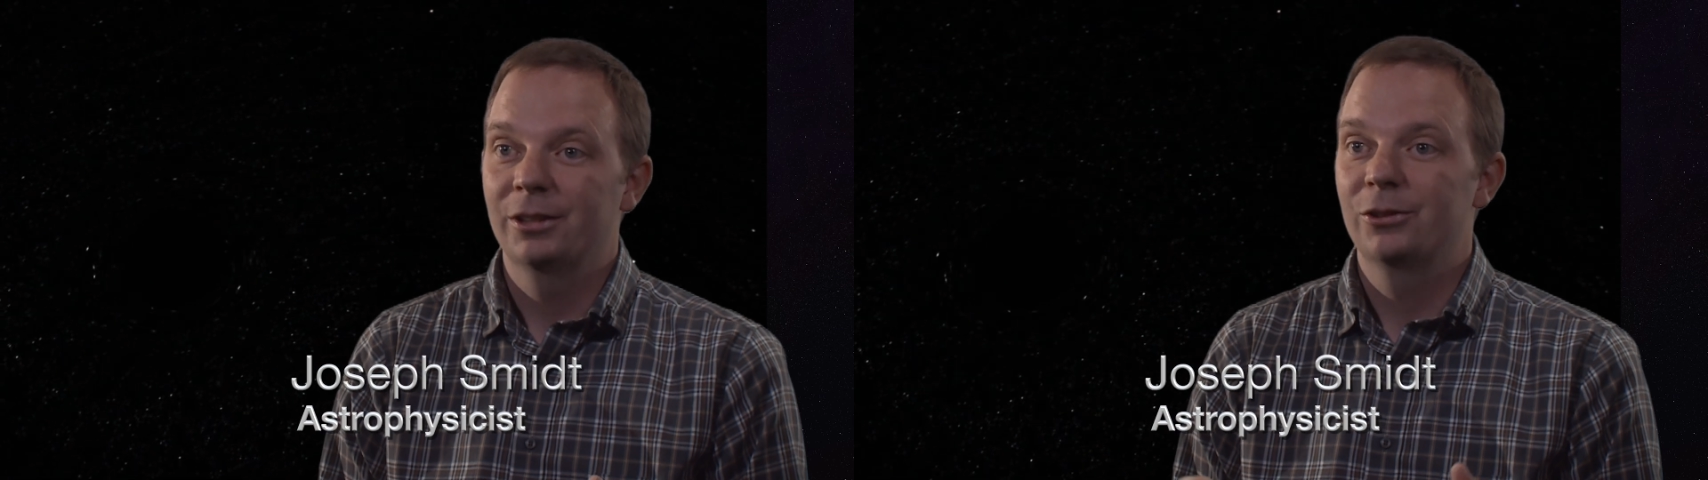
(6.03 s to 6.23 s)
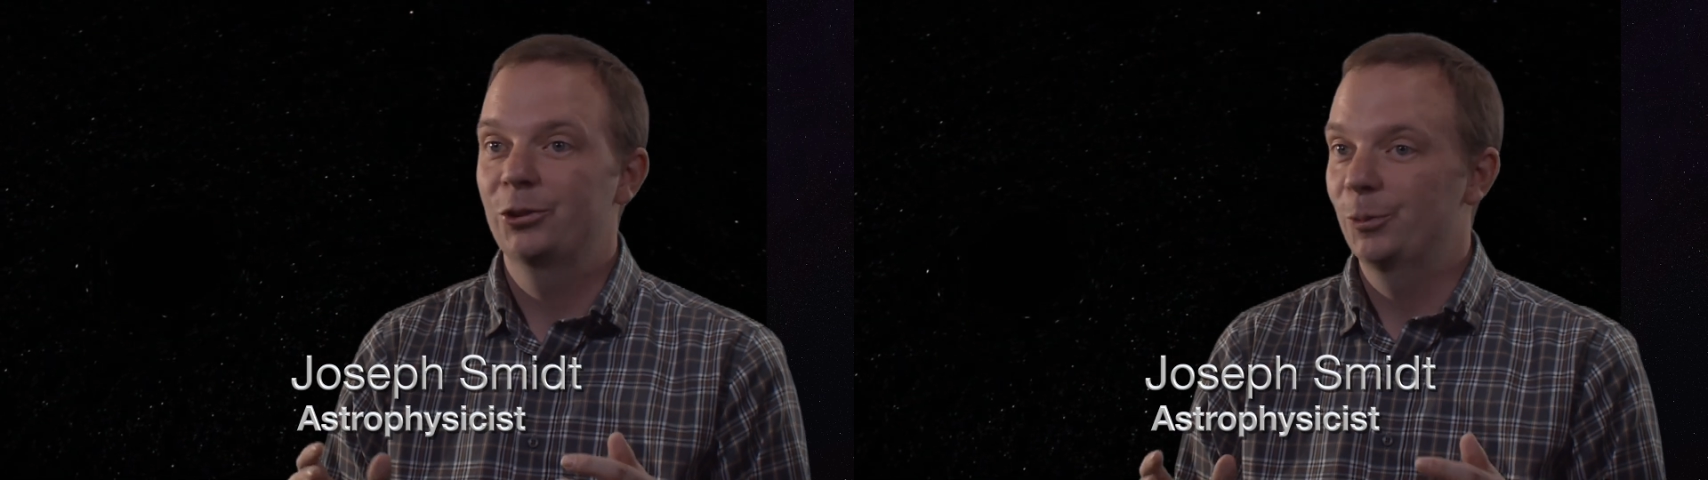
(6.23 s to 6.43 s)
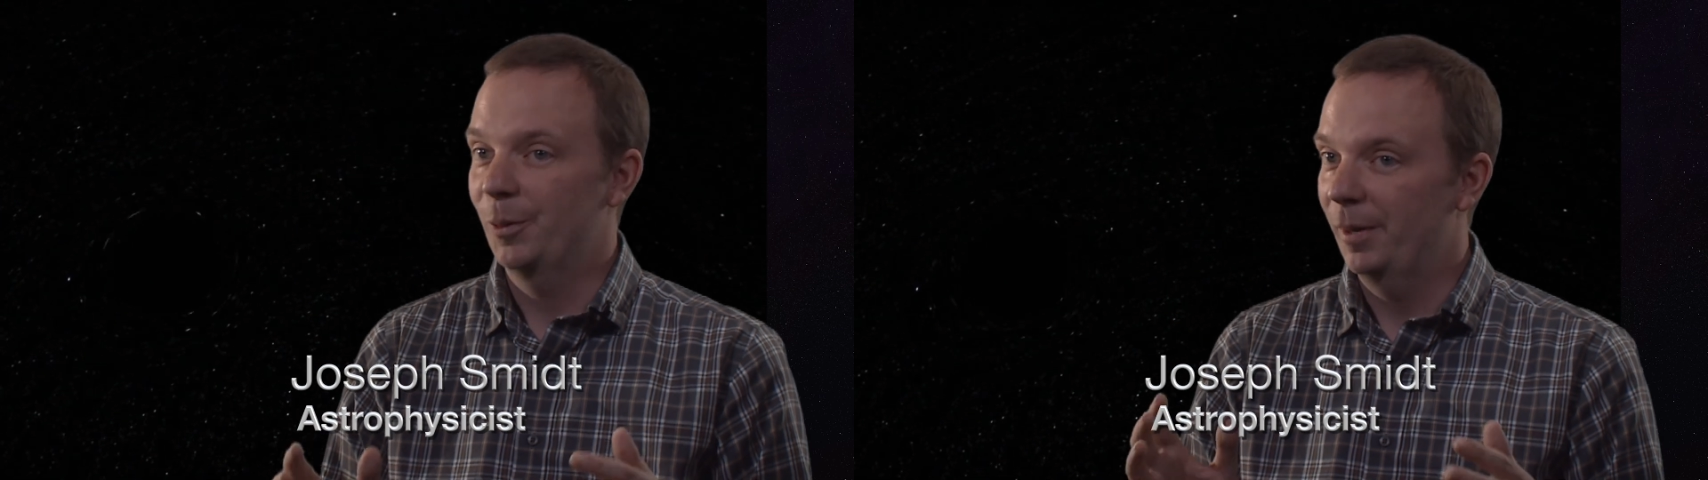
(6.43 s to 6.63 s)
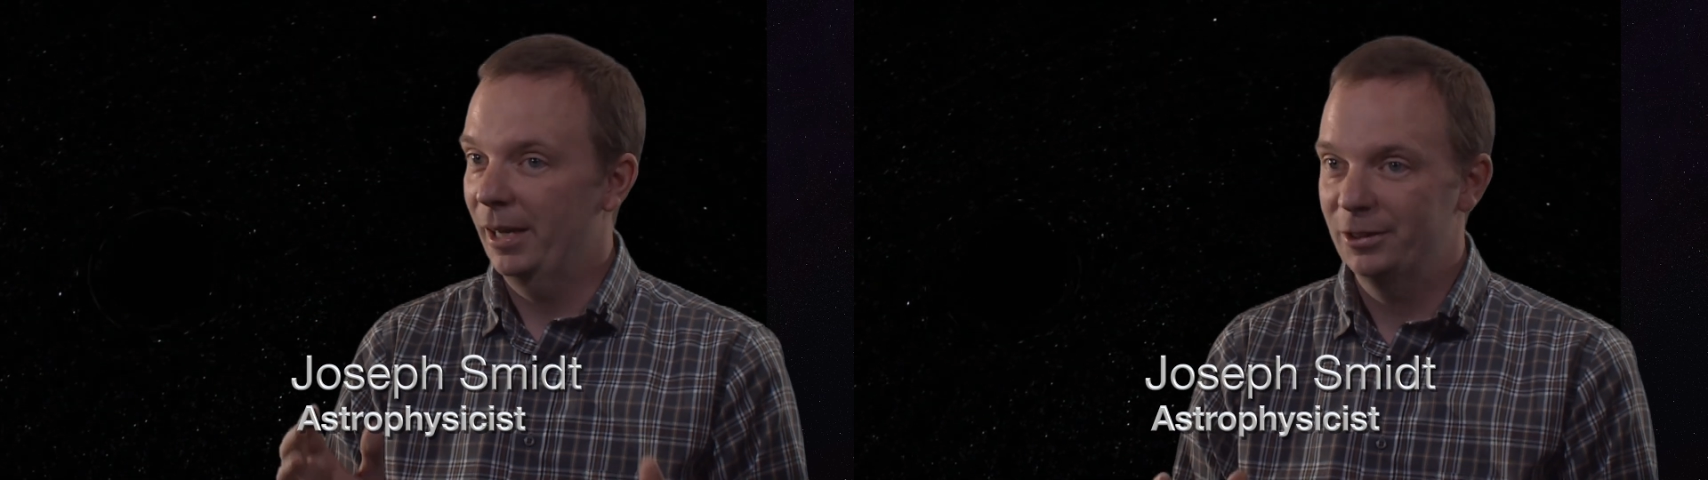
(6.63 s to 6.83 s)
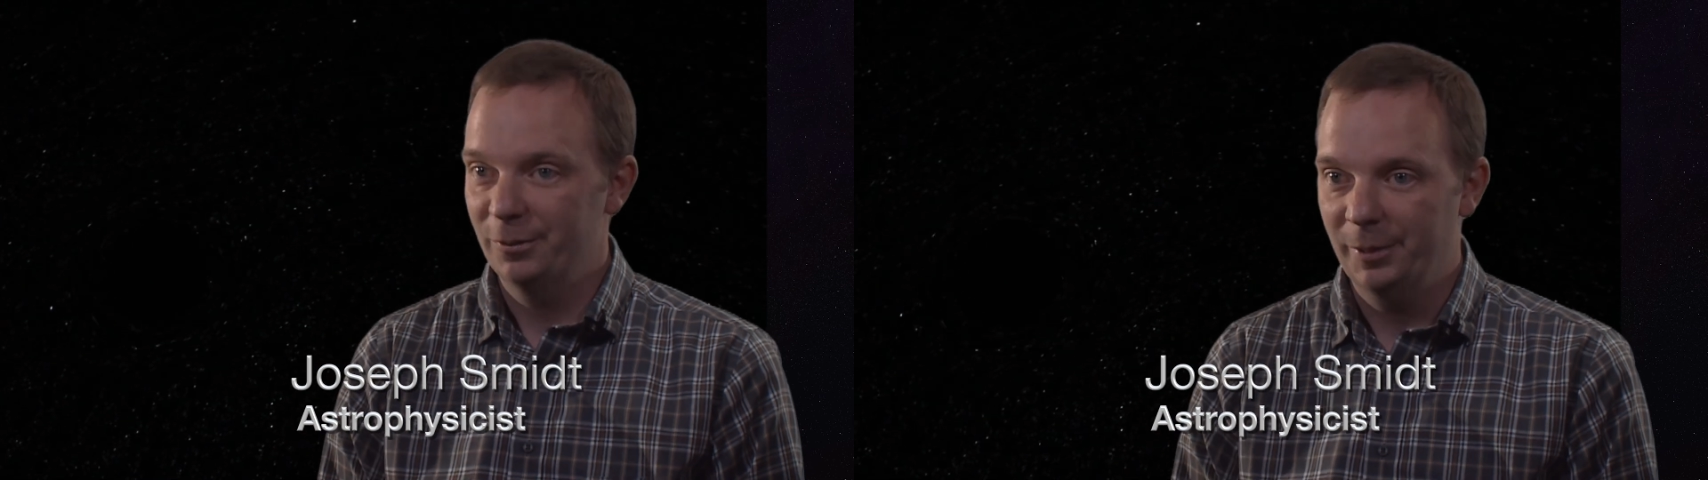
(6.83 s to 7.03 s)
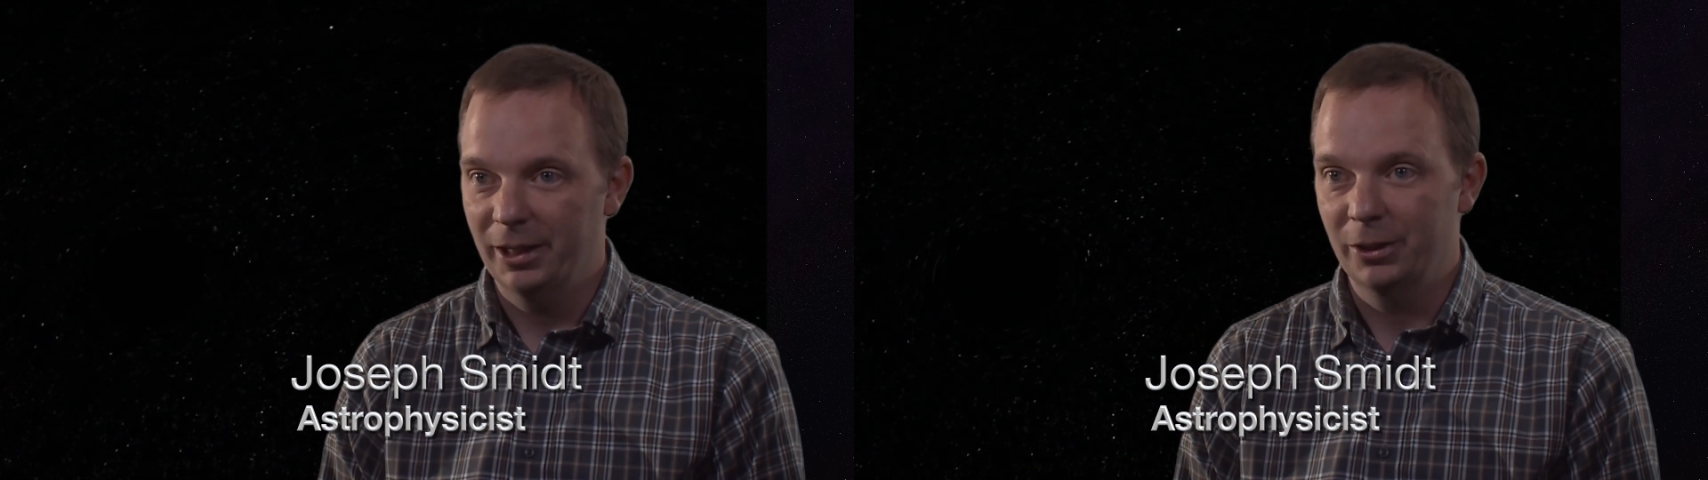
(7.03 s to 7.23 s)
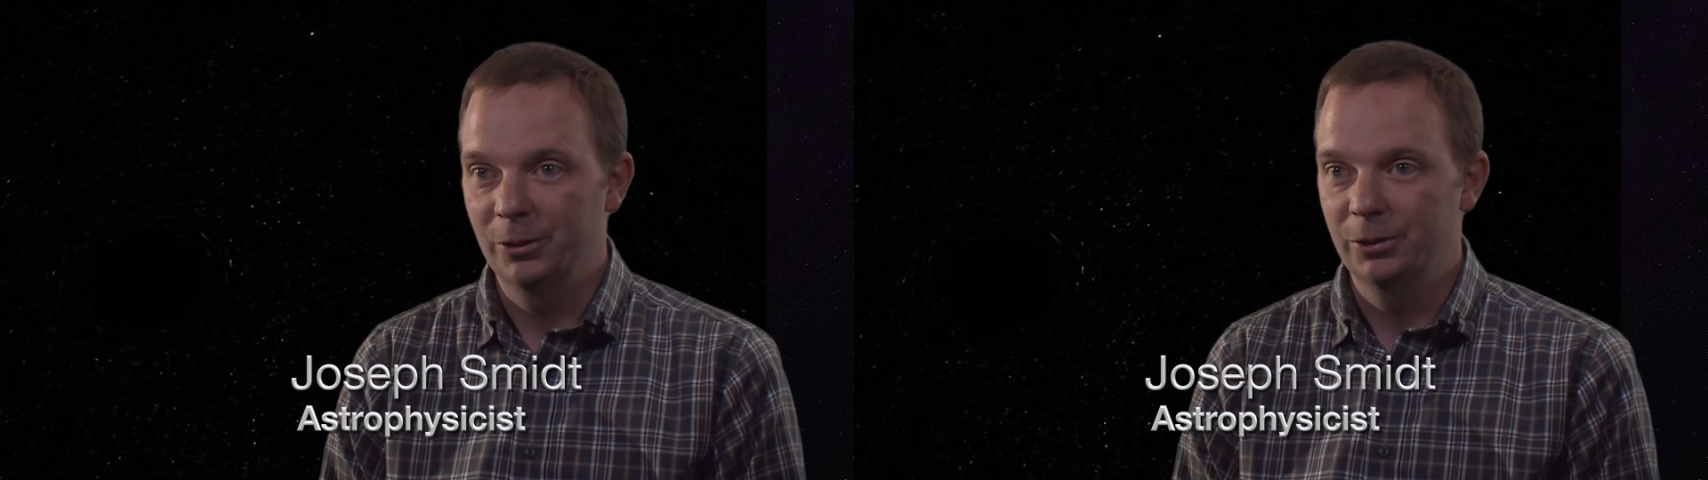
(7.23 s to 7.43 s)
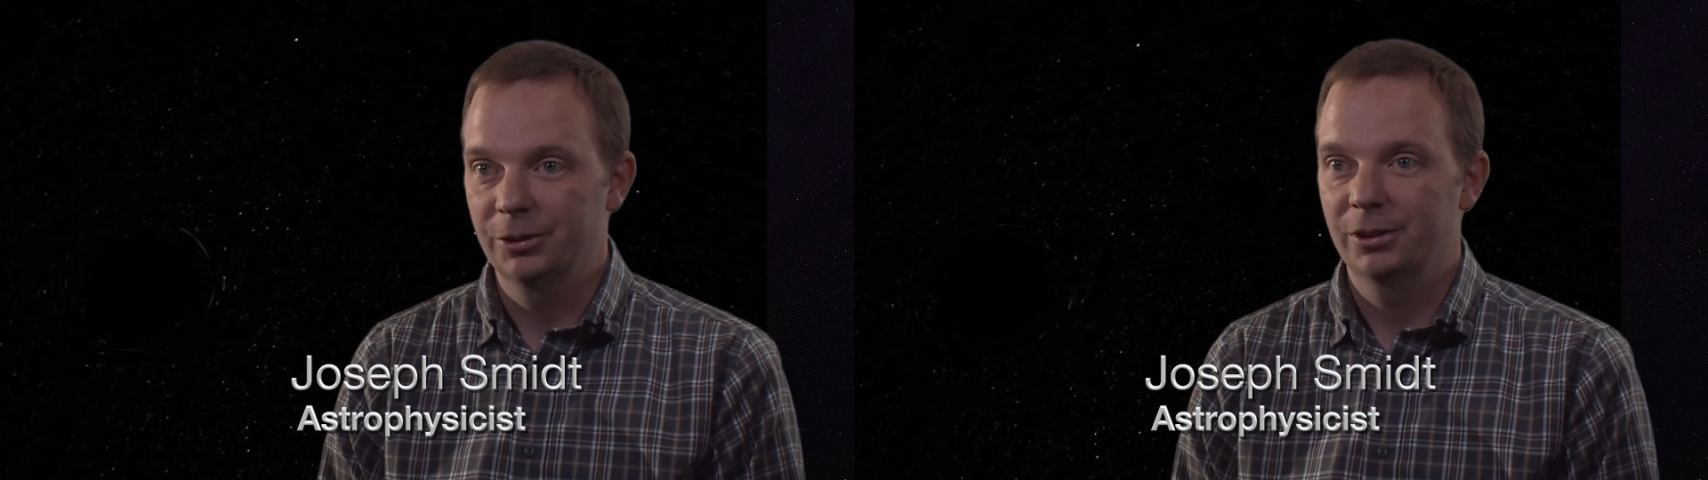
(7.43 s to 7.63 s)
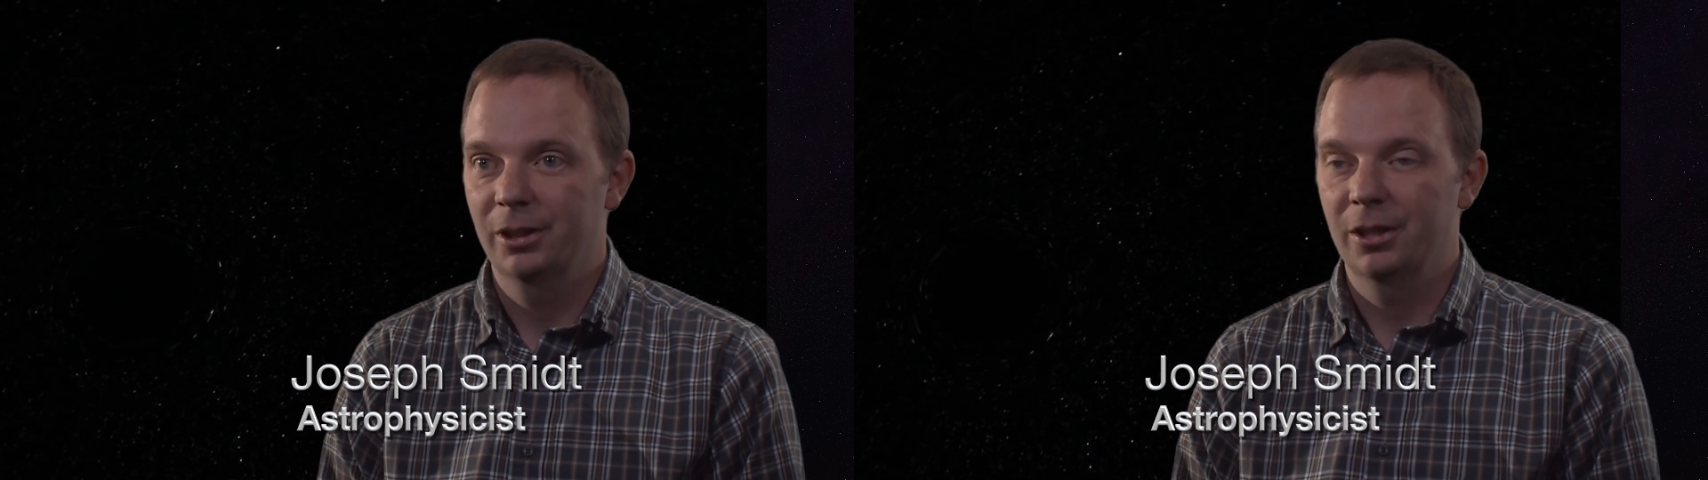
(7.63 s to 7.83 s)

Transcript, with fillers: supermassive black holes,